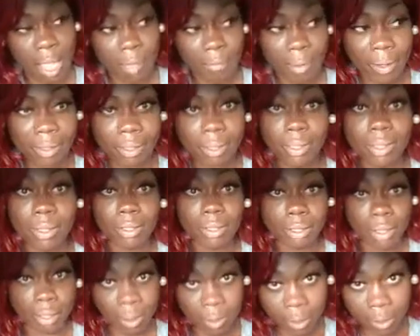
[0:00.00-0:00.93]
if I still
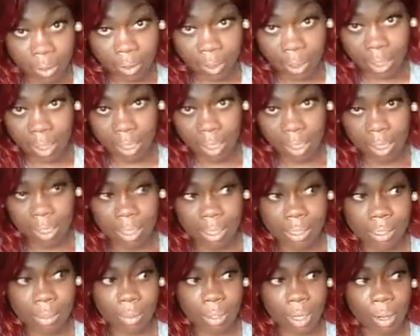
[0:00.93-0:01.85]
can turn the
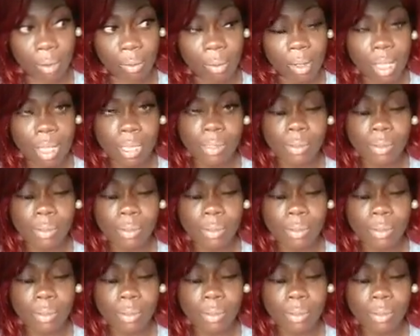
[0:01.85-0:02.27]
heads, you know,